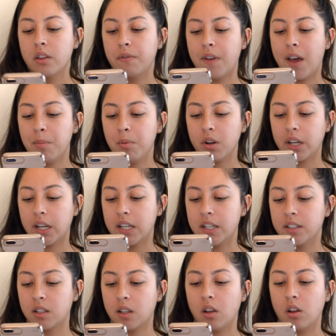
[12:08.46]
The fabric
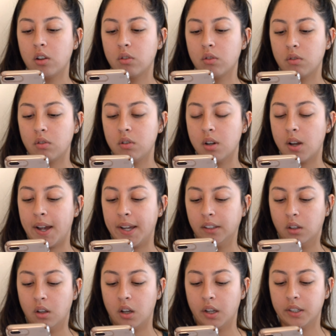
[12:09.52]
is
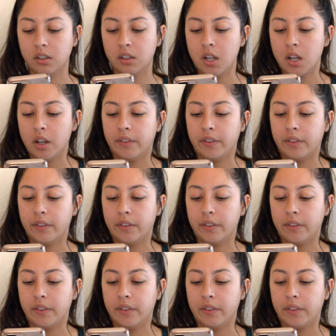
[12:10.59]
nylon.